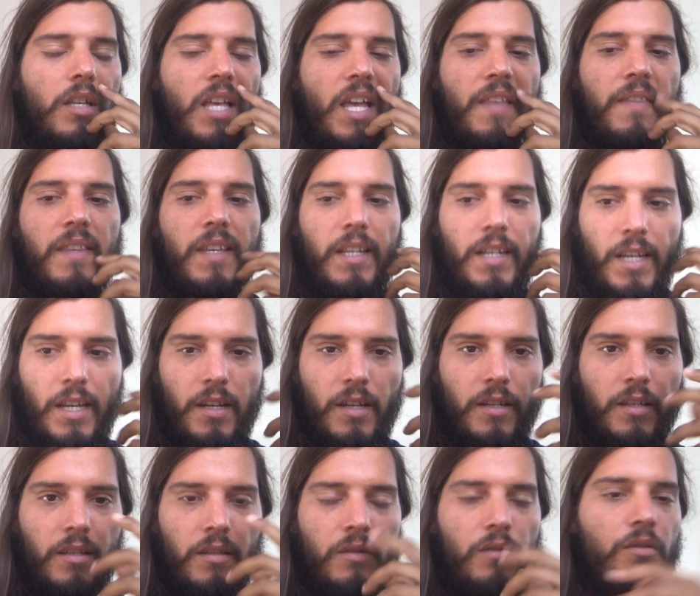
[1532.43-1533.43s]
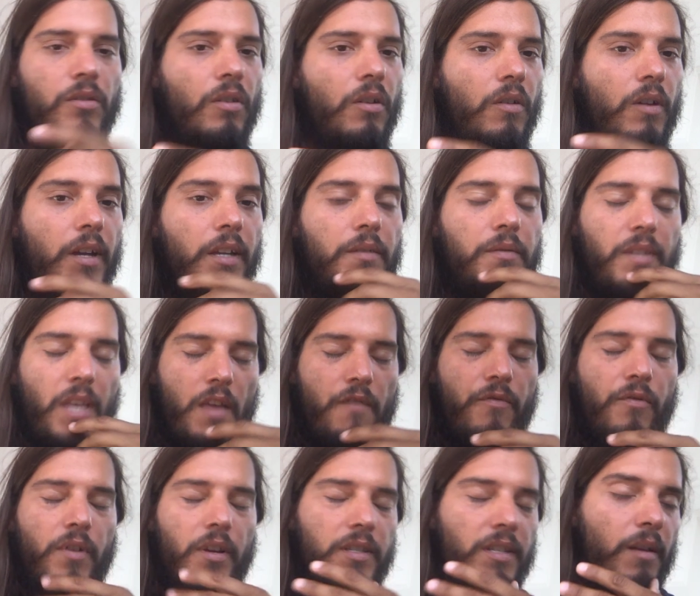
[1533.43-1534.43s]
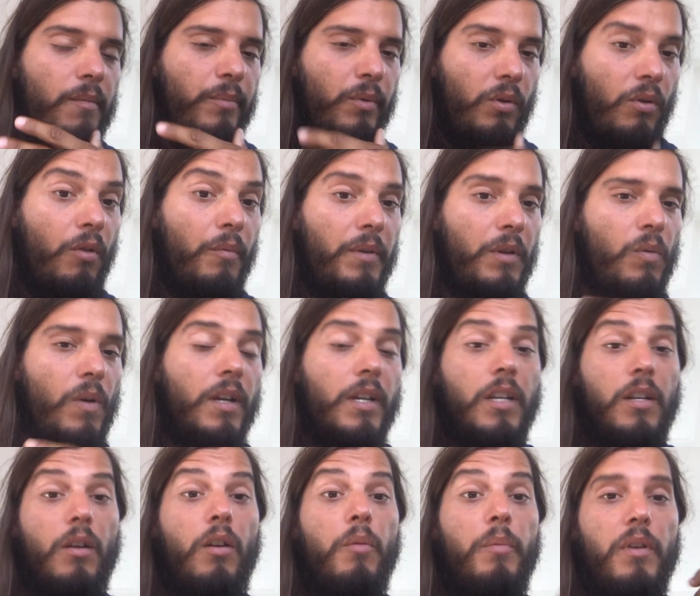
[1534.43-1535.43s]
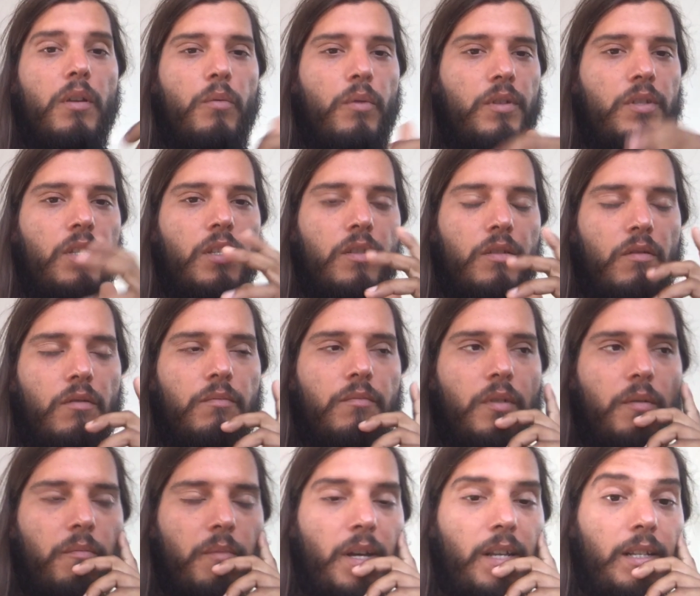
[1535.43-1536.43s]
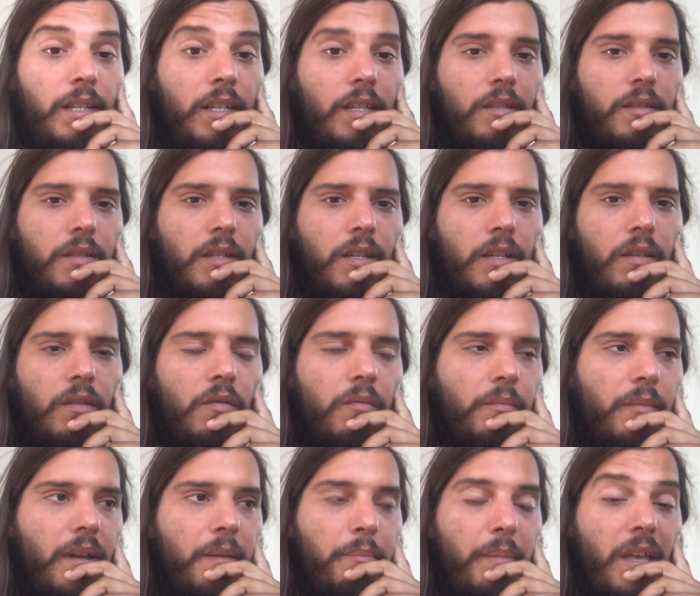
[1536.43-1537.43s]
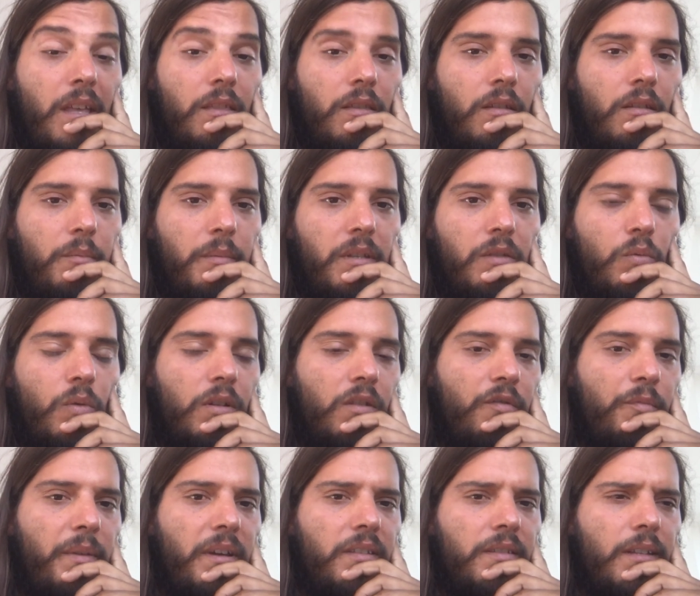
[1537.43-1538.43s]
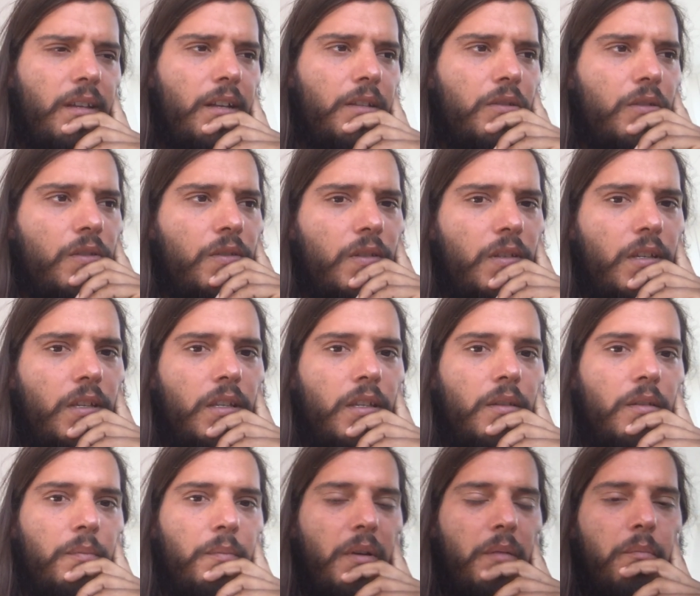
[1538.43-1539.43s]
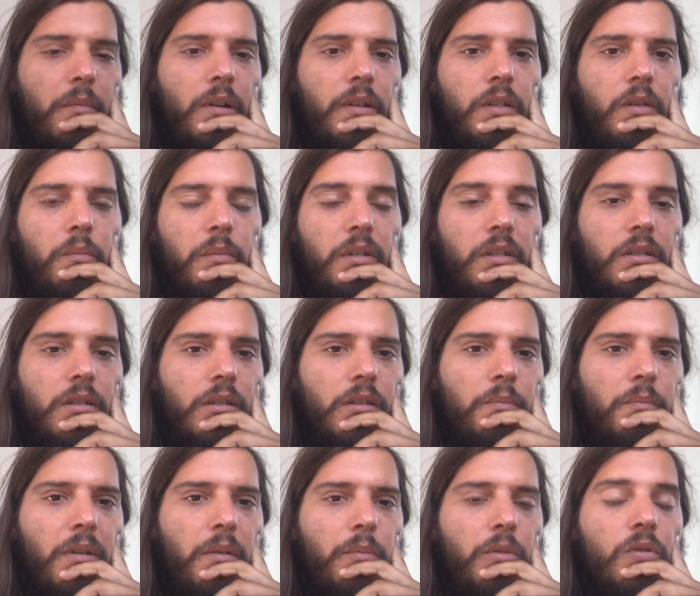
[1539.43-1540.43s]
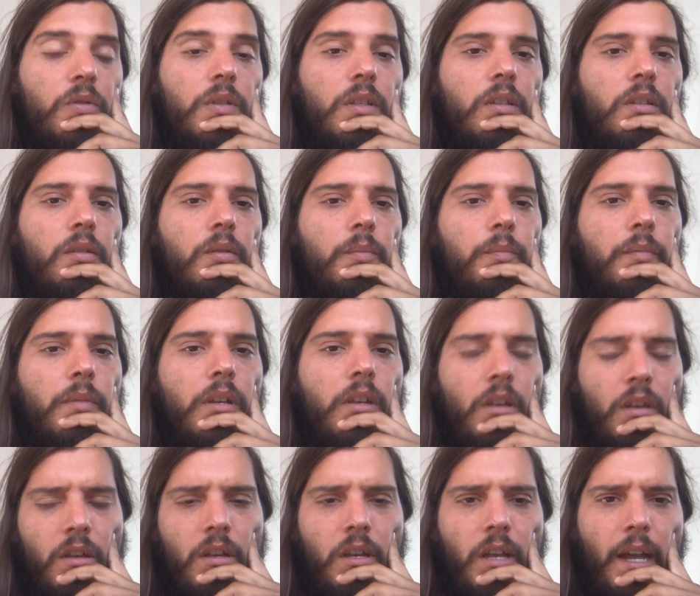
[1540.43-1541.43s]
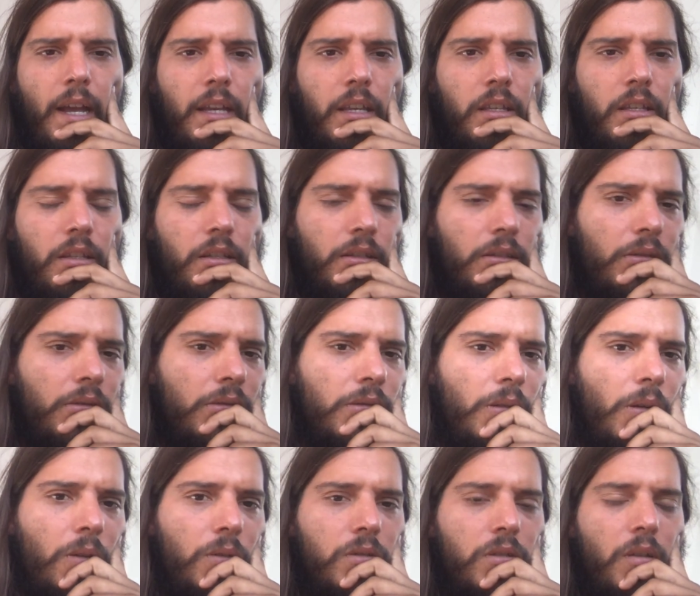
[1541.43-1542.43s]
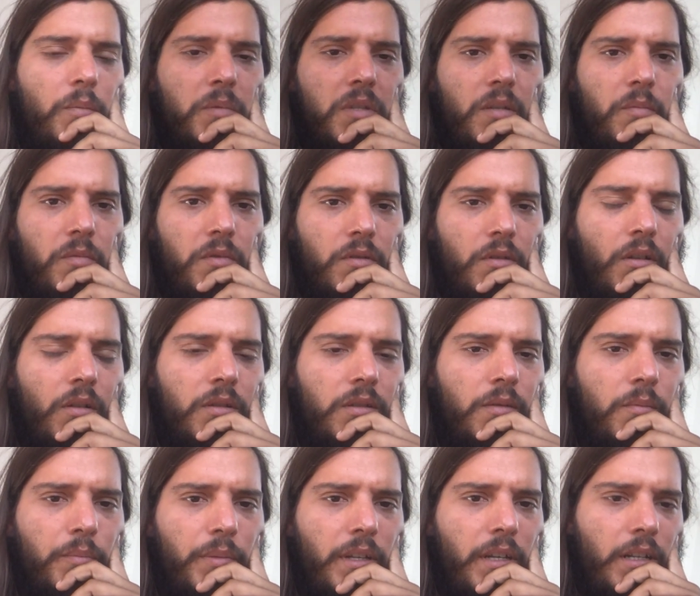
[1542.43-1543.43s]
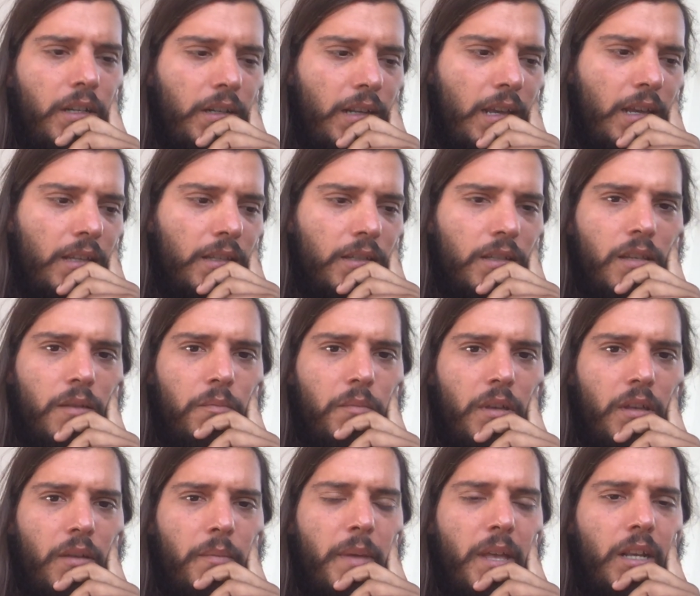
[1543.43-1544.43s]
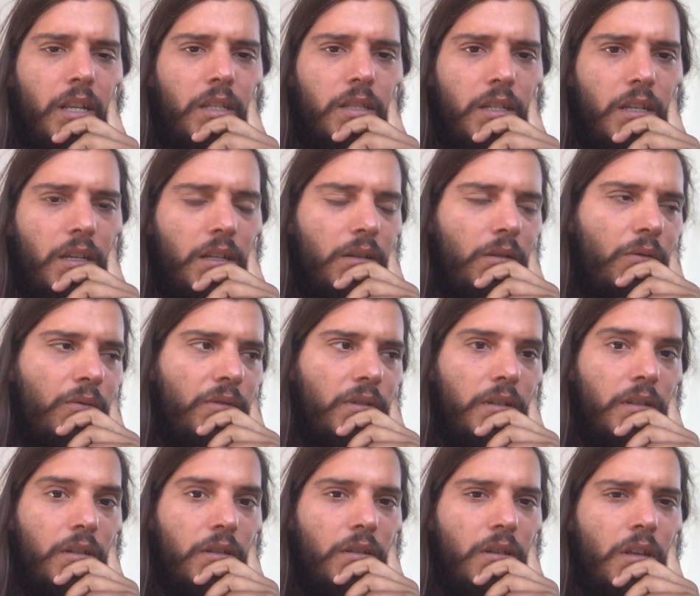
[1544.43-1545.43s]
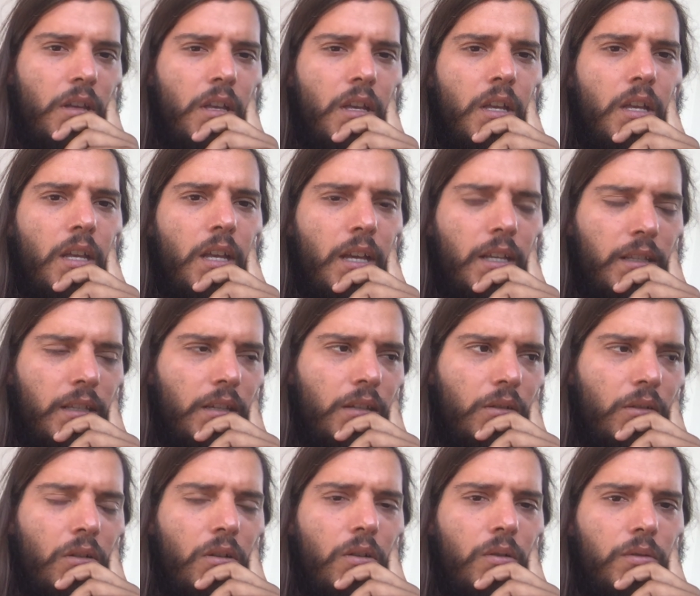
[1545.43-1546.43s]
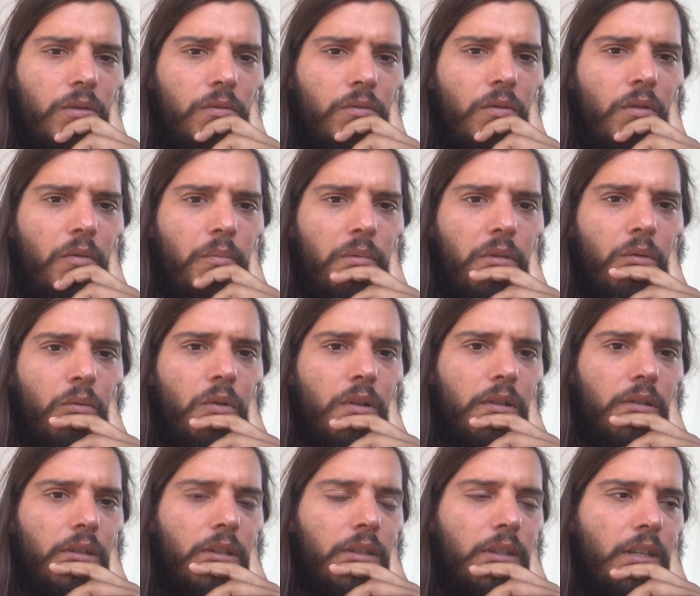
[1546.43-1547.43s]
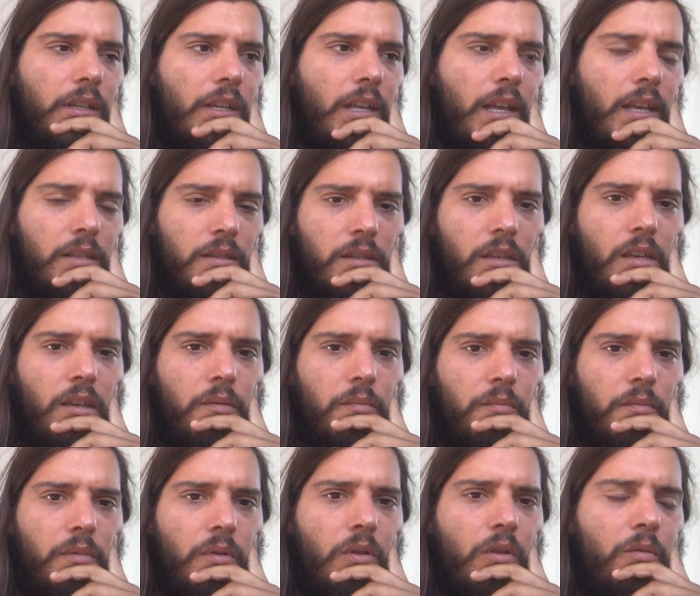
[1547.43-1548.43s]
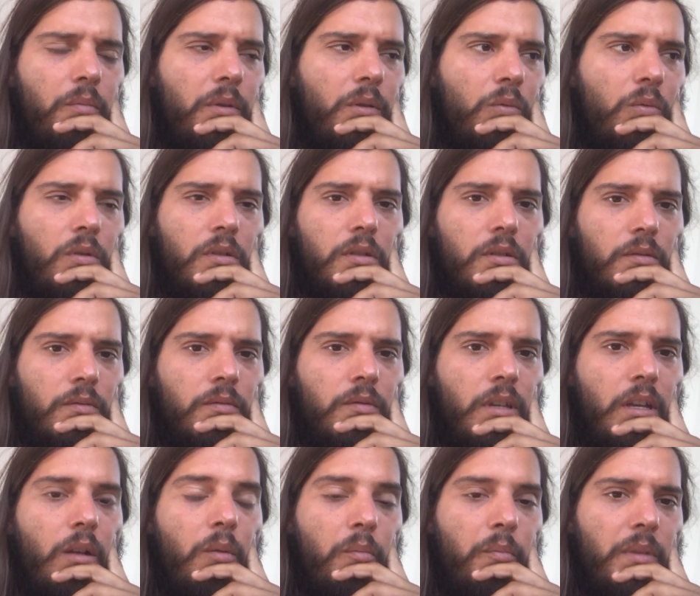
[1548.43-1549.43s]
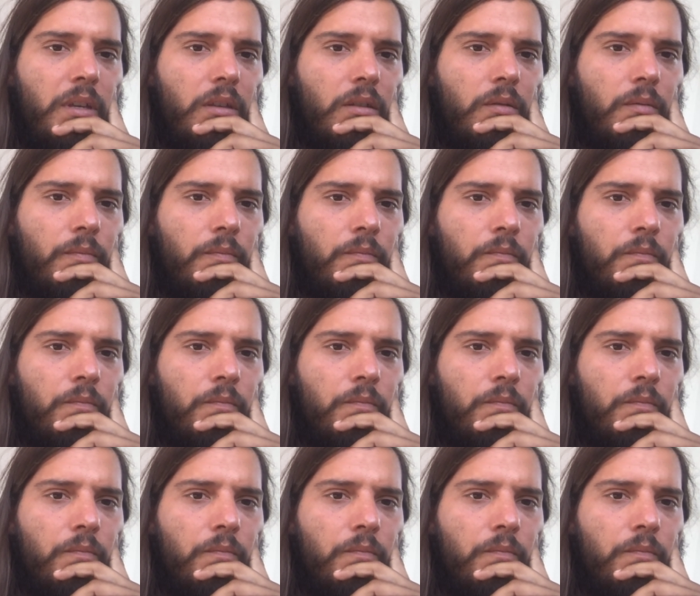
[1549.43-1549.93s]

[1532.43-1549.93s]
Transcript: and then I, you know, I say for example Obi Wan Kenobi, which is on on my list, eh, on my pantheon, he's one of my statues there, eh, my monument, eh, my museum I, you know, sometimes contemplate and ask him, meditate over it. And I go to Obi Wan and I ask him, Obi Wan, help me.